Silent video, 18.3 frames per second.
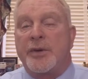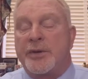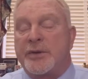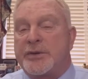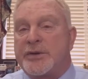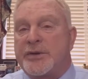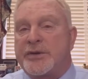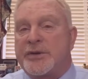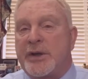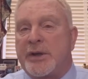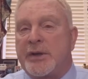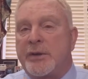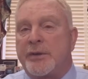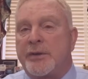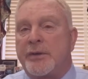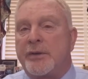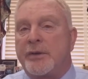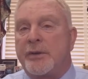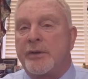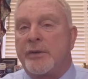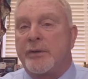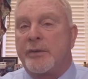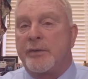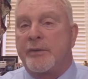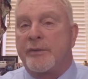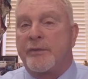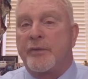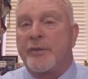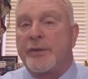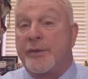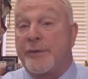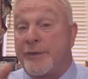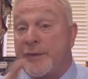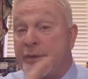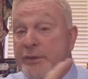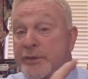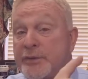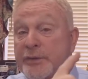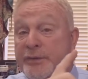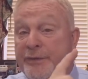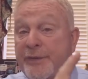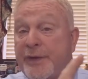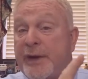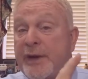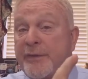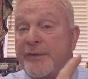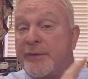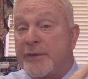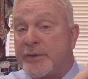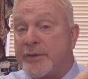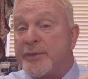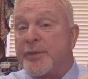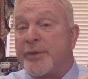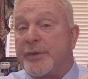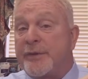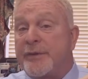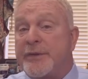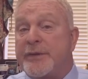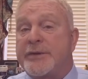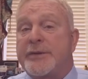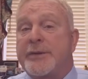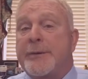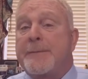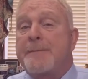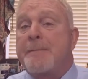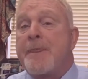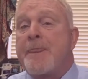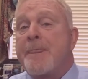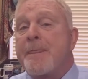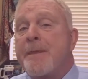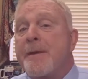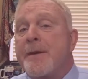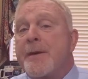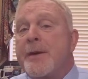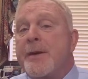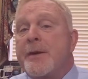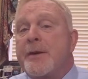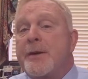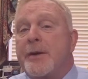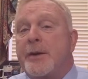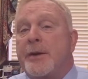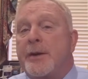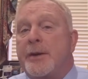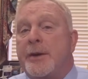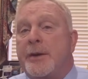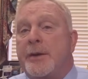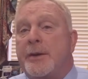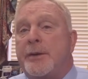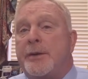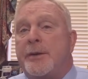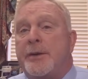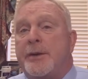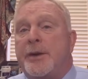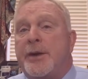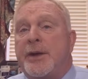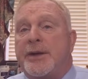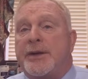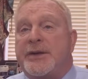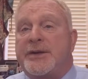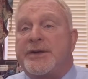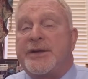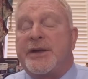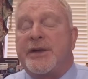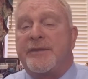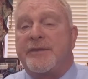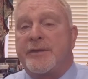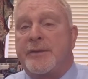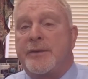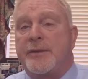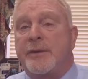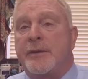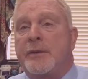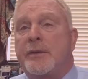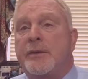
it's the second, third, or fourth offense, was 5 years previously. In 97,